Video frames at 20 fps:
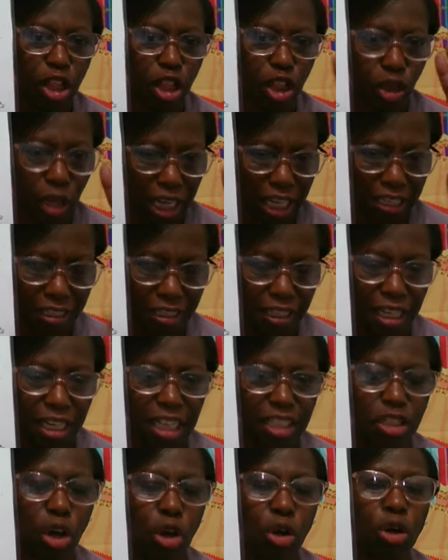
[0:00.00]
Tres.
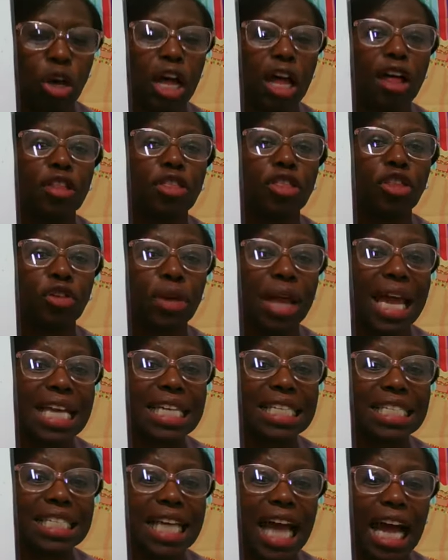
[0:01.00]
Let's go.
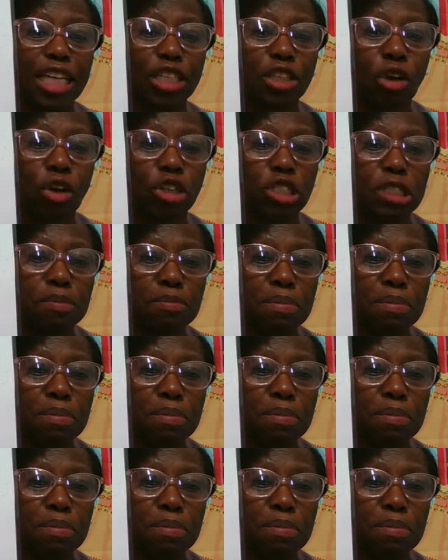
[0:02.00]
Tres gatos.